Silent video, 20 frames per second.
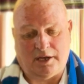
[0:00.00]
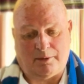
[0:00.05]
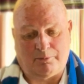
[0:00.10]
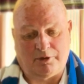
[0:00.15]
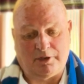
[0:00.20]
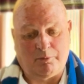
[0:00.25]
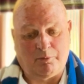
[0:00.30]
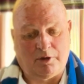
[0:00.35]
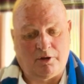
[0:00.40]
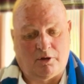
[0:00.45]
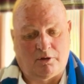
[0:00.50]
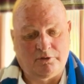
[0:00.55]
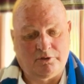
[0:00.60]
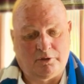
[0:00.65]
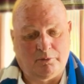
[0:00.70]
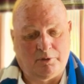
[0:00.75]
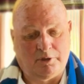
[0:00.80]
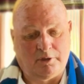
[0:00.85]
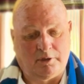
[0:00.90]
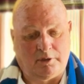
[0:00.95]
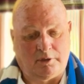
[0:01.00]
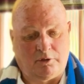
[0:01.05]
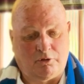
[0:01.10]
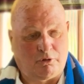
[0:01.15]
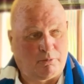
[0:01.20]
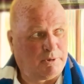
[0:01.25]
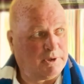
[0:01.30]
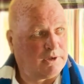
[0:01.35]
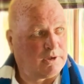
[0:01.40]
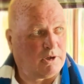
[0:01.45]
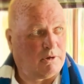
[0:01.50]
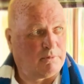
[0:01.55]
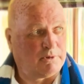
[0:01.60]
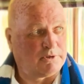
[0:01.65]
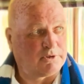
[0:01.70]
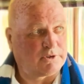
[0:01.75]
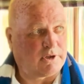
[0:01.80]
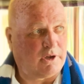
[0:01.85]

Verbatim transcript: Aberdeen went on to win the European Cup Winners'